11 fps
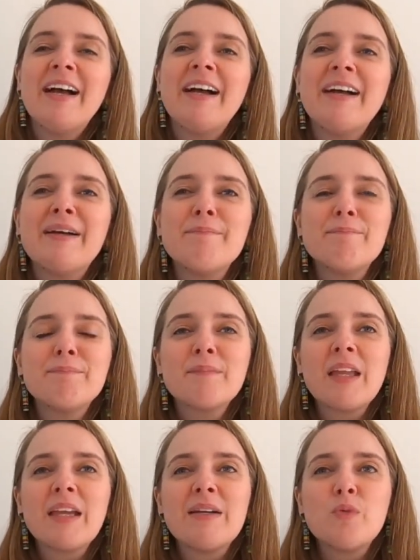
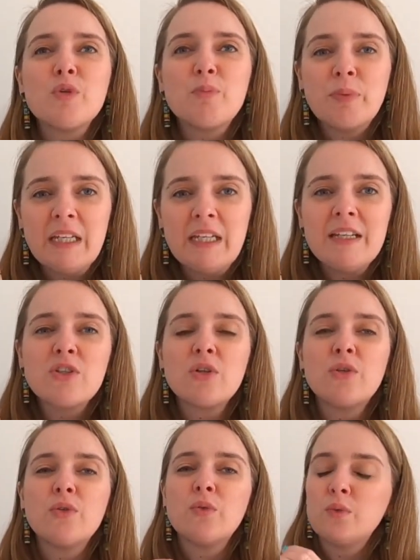It would be
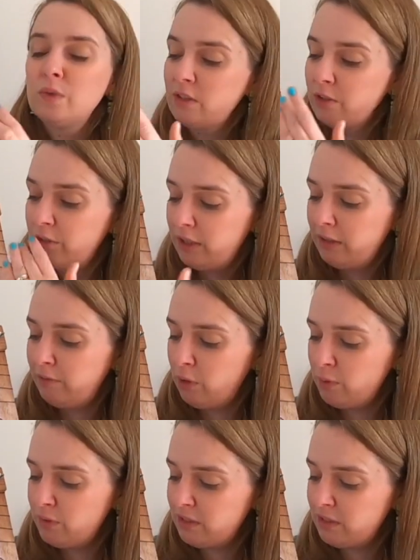so if you